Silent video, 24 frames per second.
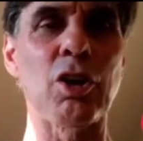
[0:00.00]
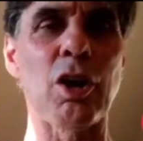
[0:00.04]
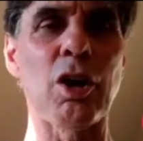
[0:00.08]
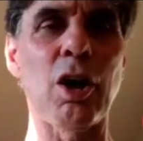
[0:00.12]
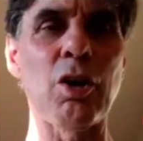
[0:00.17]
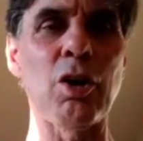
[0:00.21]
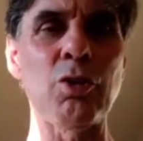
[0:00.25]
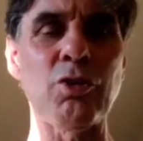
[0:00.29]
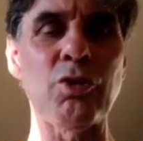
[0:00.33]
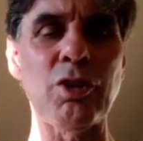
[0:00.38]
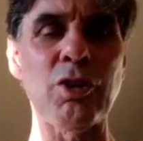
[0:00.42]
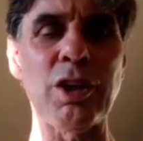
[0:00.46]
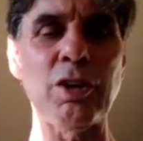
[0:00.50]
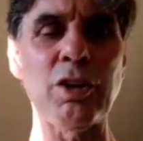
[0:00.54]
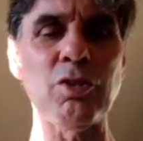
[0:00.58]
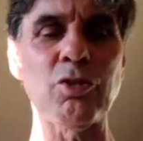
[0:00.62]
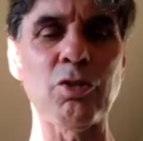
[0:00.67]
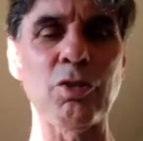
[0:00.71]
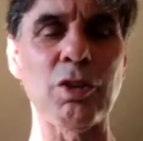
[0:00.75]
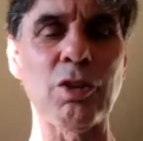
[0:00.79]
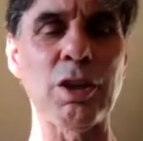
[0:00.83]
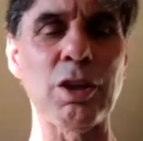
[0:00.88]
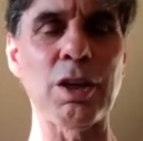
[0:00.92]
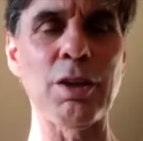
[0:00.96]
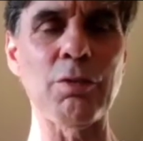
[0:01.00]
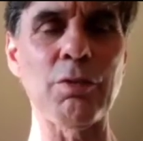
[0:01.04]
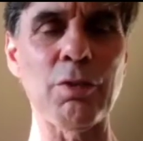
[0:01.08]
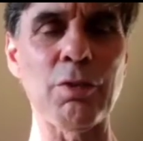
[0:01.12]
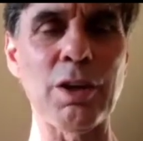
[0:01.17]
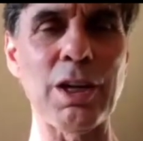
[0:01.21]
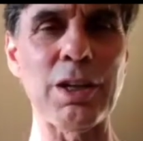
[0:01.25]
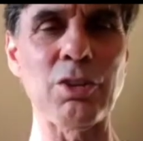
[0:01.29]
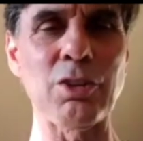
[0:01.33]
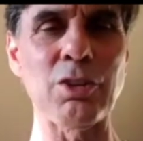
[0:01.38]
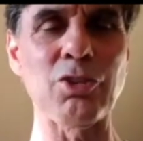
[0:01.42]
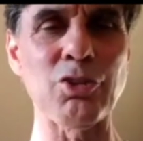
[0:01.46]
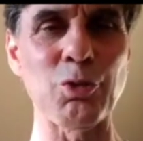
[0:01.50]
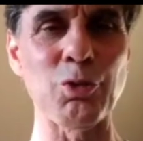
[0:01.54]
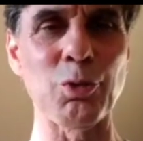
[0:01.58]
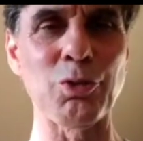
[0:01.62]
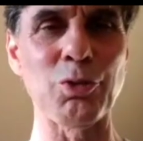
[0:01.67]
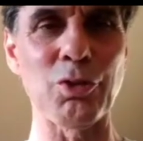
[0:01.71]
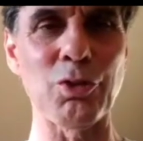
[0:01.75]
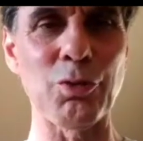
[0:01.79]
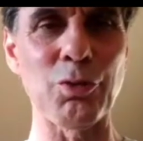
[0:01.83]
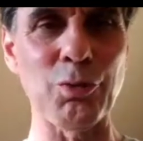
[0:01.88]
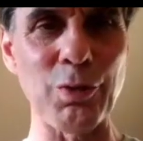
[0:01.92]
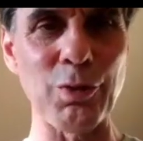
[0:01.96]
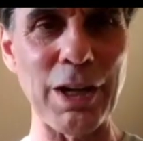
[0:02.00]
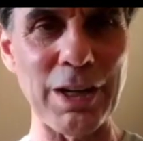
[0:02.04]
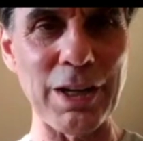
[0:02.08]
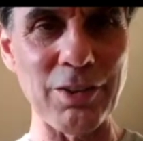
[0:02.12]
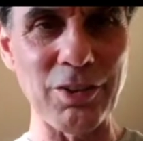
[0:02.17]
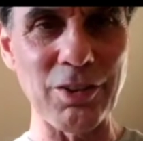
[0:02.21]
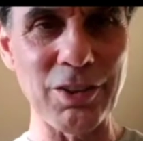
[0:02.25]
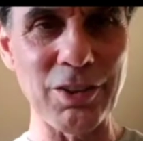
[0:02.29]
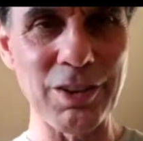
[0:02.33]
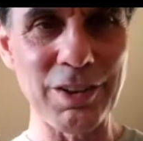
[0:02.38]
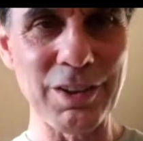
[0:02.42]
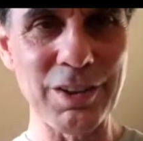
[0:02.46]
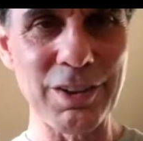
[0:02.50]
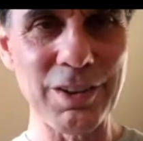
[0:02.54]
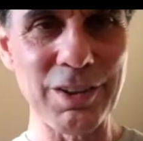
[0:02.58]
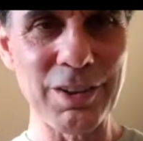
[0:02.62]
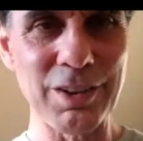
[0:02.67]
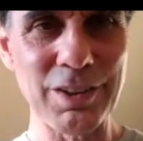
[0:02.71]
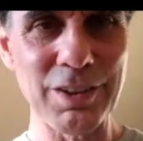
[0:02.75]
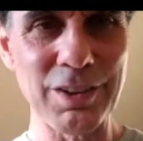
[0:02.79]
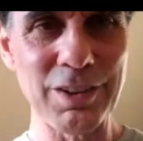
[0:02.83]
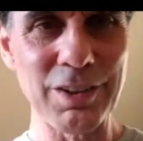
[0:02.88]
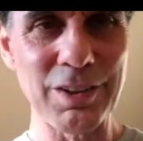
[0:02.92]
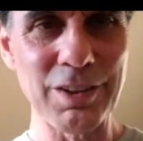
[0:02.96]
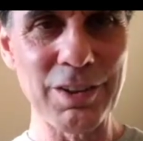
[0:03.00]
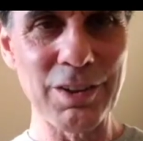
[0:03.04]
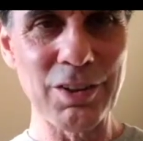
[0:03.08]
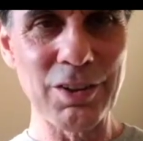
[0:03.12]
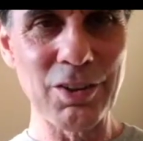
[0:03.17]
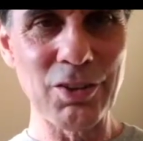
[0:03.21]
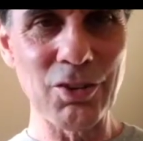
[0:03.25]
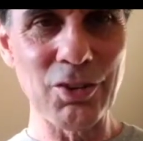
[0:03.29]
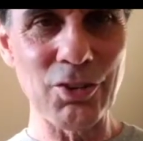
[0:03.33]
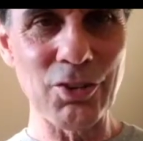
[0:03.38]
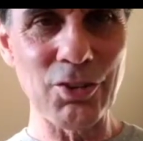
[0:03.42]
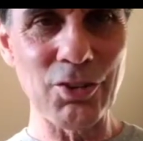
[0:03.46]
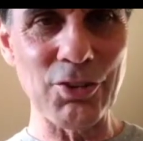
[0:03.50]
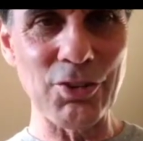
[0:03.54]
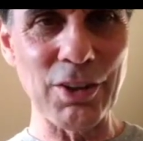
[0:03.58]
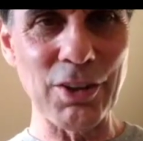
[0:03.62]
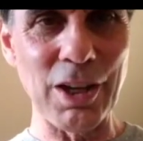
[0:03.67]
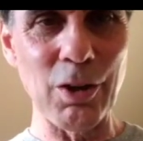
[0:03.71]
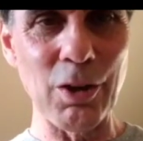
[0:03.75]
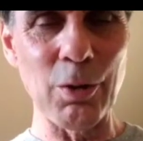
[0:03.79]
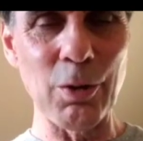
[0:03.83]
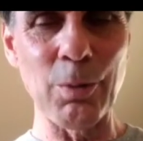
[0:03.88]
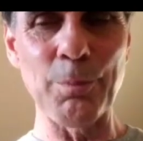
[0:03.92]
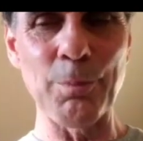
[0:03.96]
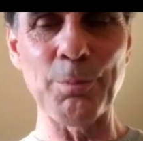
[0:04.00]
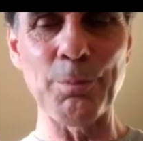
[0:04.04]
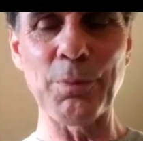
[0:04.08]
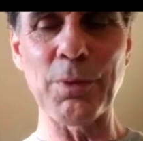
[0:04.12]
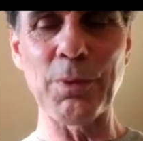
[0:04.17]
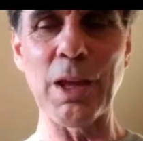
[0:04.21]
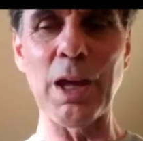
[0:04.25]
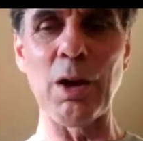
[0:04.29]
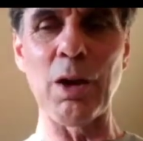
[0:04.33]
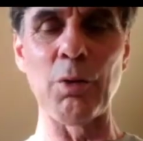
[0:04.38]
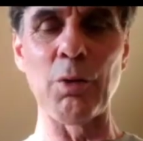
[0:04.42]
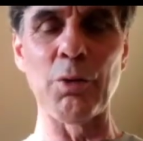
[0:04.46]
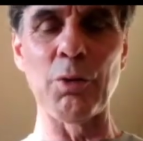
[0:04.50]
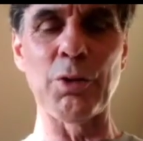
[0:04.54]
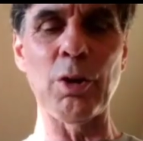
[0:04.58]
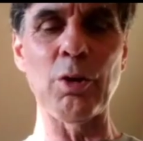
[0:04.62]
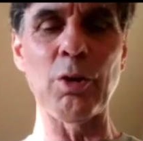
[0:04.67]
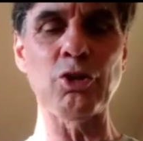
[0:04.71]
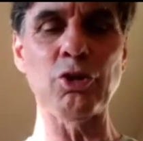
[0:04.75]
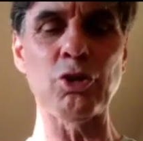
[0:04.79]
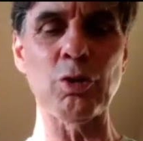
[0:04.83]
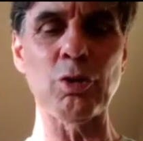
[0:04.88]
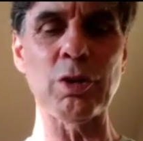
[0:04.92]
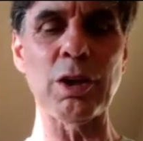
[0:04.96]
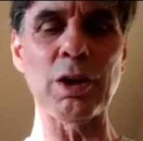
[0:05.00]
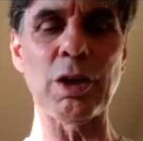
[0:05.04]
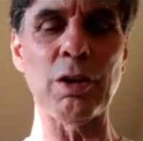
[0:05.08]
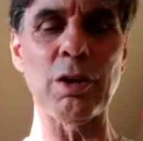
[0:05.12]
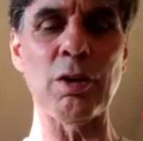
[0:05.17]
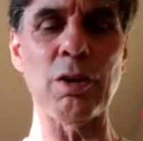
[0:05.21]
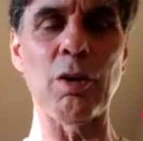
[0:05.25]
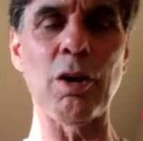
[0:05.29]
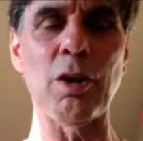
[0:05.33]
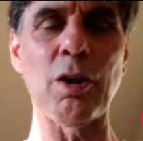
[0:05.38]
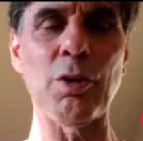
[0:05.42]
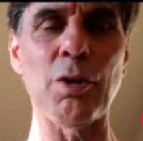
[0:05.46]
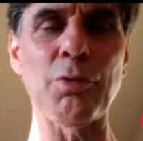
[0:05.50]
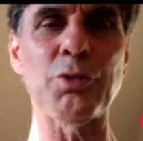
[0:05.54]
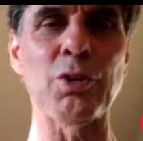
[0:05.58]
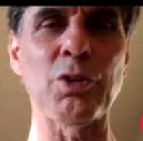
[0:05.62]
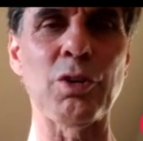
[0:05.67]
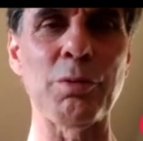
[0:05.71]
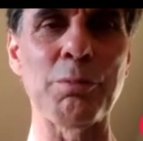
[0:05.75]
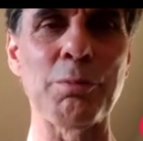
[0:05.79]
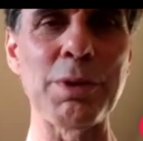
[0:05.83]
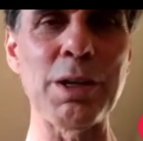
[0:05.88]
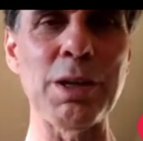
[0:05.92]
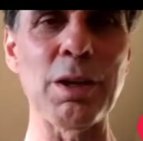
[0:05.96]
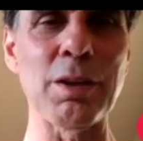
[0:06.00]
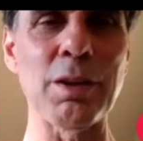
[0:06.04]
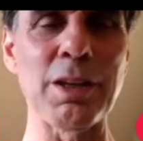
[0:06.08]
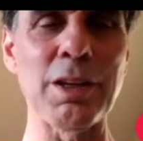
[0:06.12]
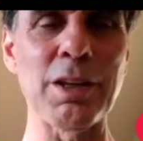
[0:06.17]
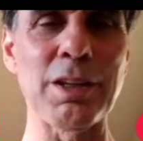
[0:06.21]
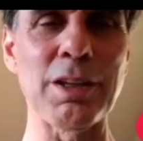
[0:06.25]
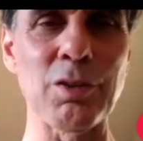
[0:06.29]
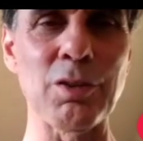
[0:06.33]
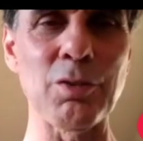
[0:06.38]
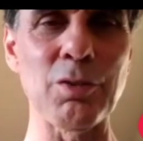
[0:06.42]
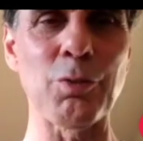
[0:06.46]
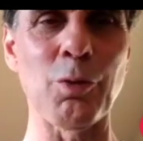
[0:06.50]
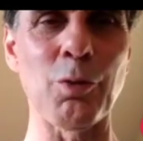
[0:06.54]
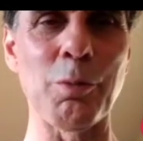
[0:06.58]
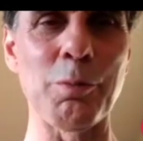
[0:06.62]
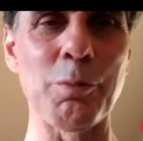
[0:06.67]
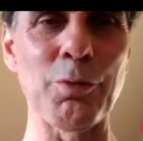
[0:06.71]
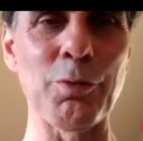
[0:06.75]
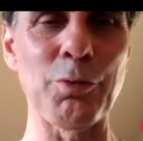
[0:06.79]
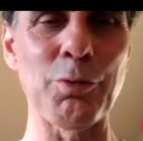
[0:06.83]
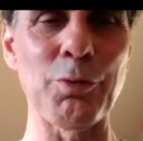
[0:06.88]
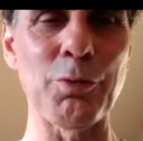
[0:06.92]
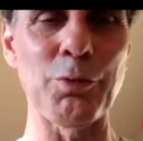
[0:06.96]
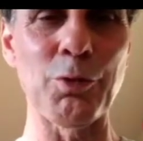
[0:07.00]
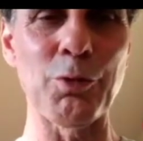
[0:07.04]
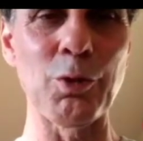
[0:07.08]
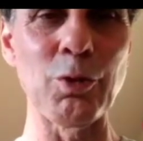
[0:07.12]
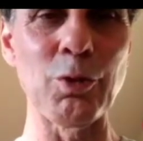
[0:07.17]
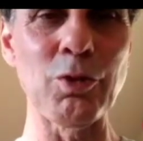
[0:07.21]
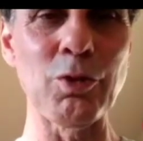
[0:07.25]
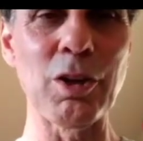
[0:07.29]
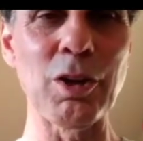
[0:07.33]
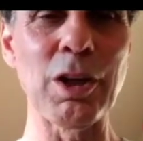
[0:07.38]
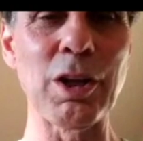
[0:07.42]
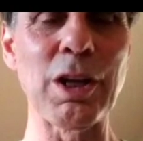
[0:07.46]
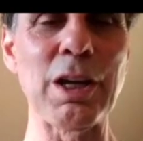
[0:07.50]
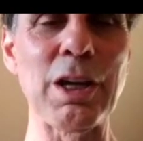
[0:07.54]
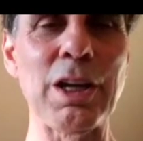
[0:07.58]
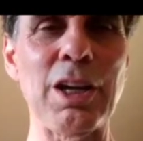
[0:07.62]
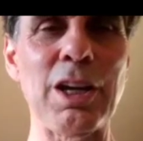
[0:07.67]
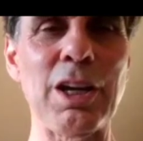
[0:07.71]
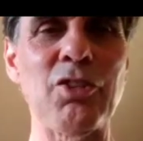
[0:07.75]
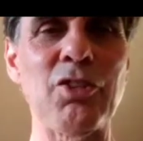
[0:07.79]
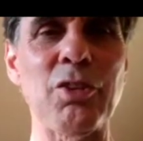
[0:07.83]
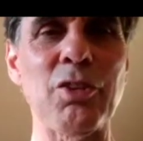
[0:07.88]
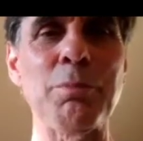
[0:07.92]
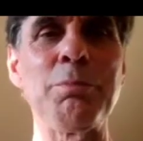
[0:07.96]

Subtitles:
goes into the liver and stores as fat. So although sugar after a meal in the form of fruit